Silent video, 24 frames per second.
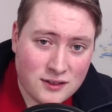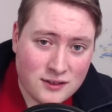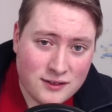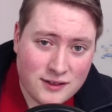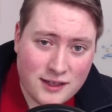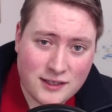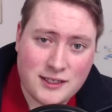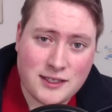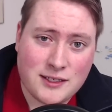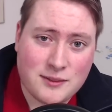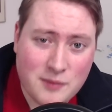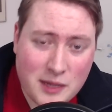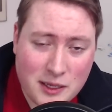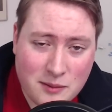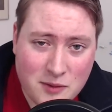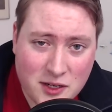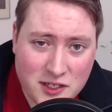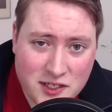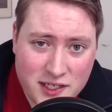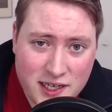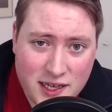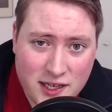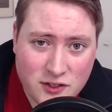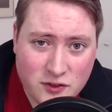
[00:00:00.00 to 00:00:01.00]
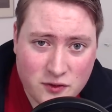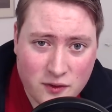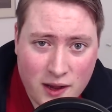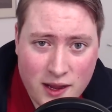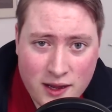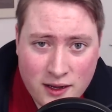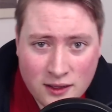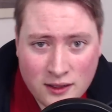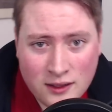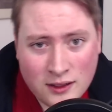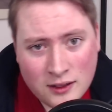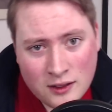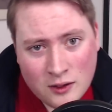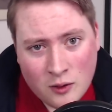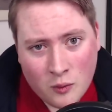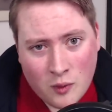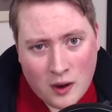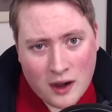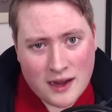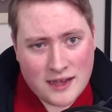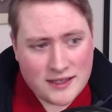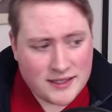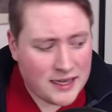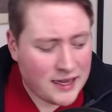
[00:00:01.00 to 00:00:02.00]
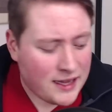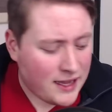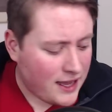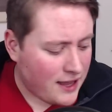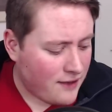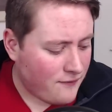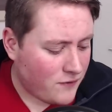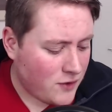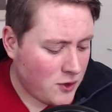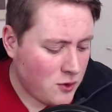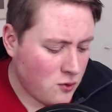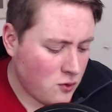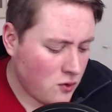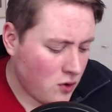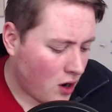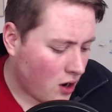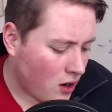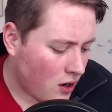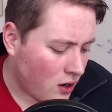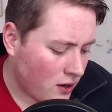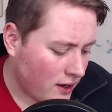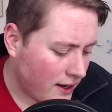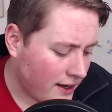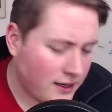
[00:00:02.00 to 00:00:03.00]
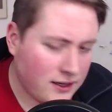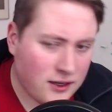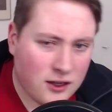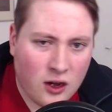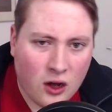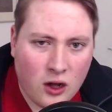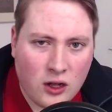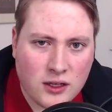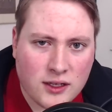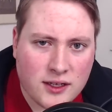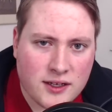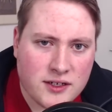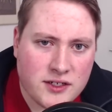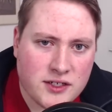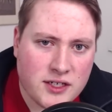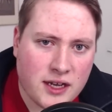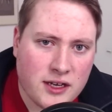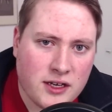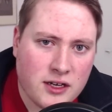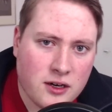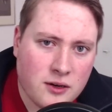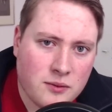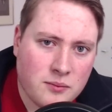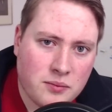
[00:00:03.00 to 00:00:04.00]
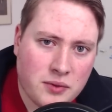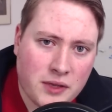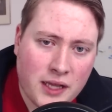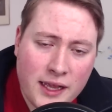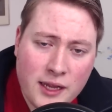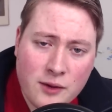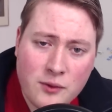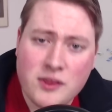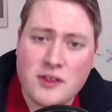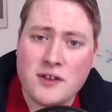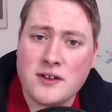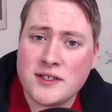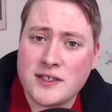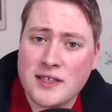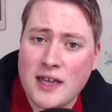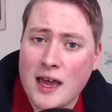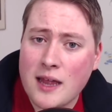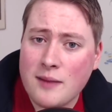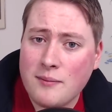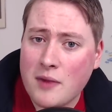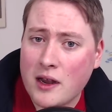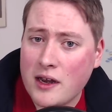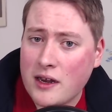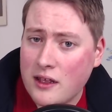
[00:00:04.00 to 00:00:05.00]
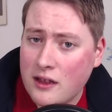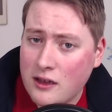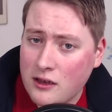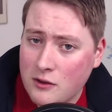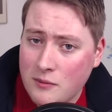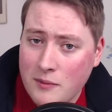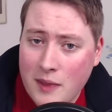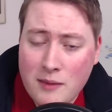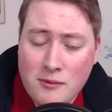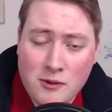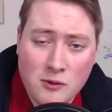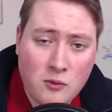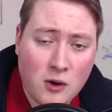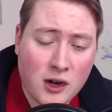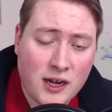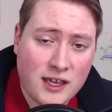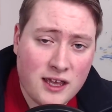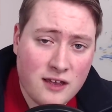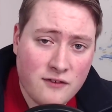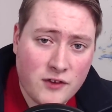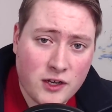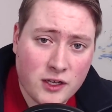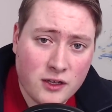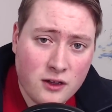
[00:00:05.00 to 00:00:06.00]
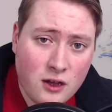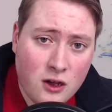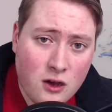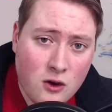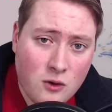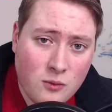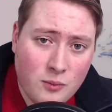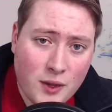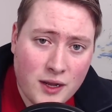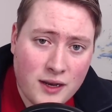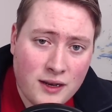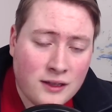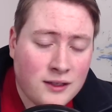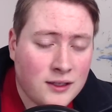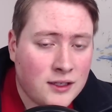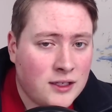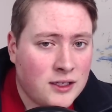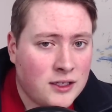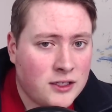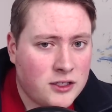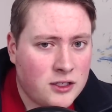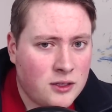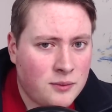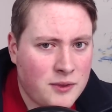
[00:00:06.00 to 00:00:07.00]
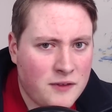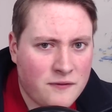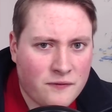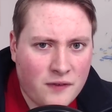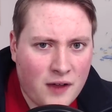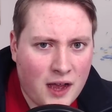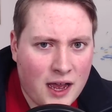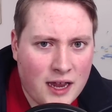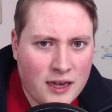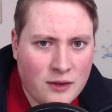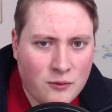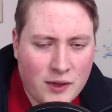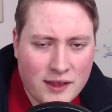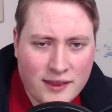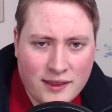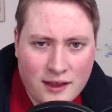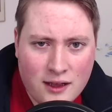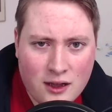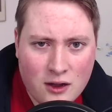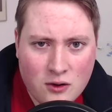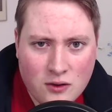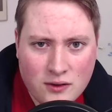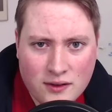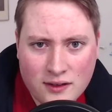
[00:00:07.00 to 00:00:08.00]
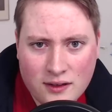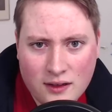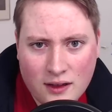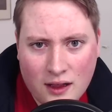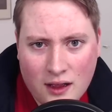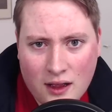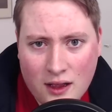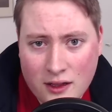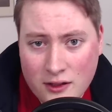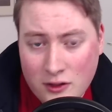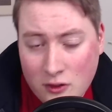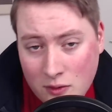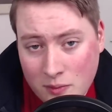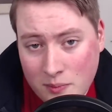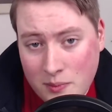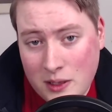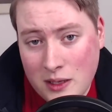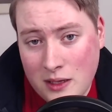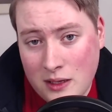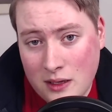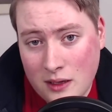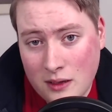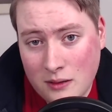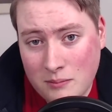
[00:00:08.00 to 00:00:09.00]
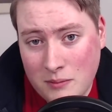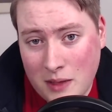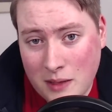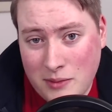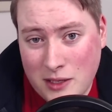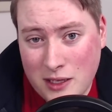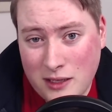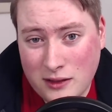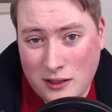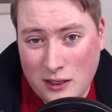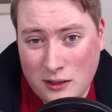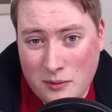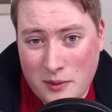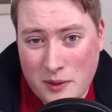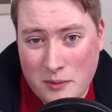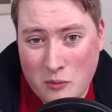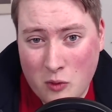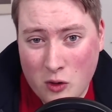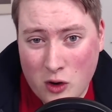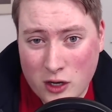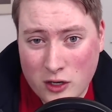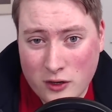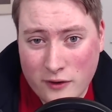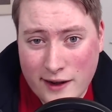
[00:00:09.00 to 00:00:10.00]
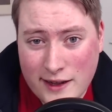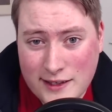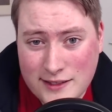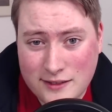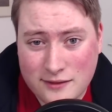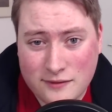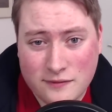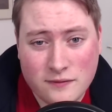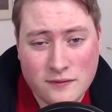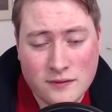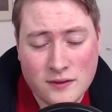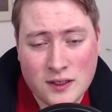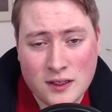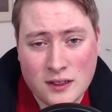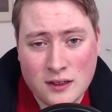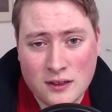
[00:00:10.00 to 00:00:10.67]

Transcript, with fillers: That doesn't make much sense, right? Whereas if you are in college and you're playing with your side money and you maybe want to give it a go, but you'll be fine without, you could be maybe a little bit more aggressive.